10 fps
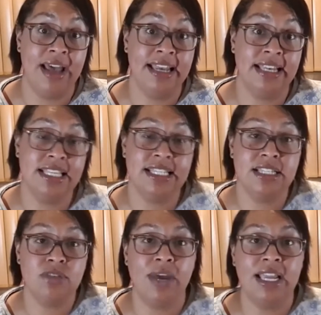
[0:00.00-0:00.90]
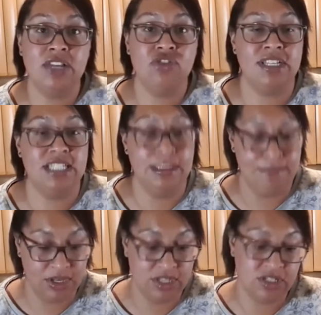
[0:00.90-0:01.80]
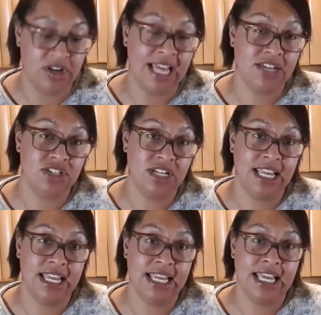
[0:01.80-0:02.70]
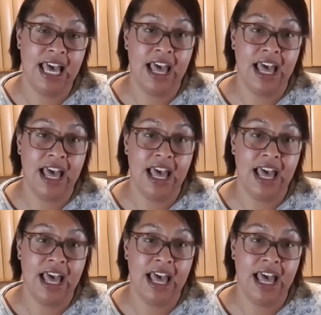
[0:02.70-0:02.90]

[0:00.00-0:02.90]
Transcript: And this is quite interesting because I actually